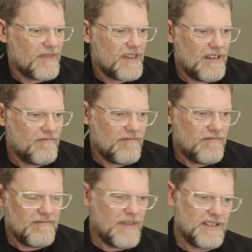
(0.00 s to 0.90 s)
Yep.
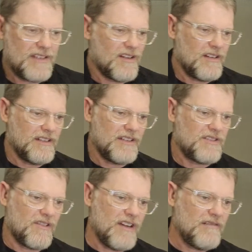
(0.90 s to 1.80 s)
Mate,
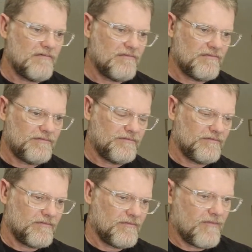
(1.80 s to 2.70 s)
cycling's great.
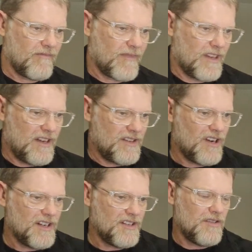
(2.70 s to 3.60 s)
I
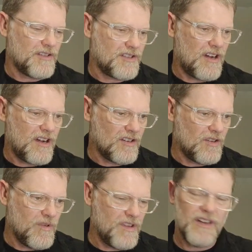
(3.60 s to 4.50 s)
tried to do a
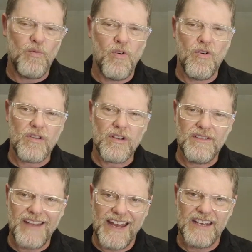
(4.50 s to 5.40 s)
cycle with a walk
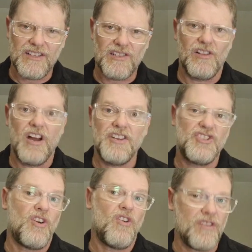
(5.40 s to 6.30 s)
and a slight
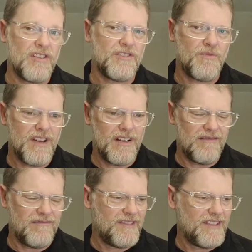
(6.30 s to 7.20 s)
jog as
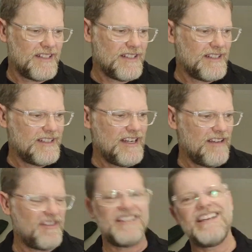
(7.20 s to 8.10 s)
well.
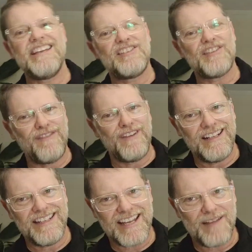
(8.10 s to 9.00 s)
If the knees are
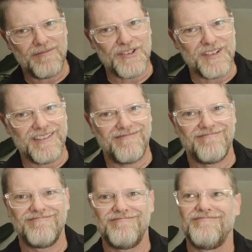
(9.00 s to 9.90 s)
feeling up to it.
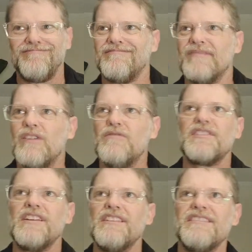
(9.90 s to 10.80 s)
Oh,
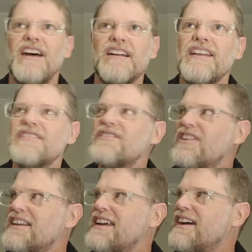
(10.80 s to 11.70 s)
it's getting dark
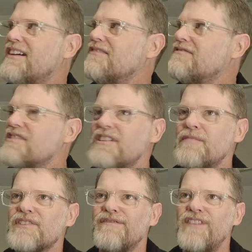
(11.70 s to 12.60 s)
outside now. What
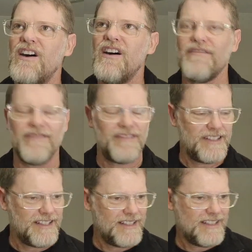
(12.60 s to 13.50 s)
time's it? 5.
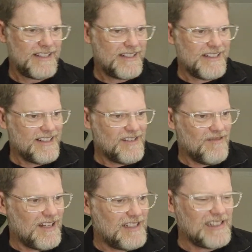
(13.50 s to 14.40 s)

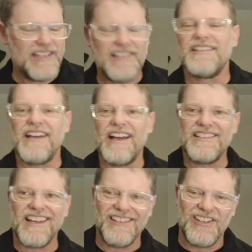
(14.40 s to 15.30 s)
Well, at least the
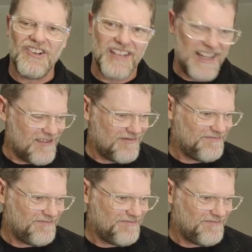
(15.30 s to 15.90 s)
day's getting longer.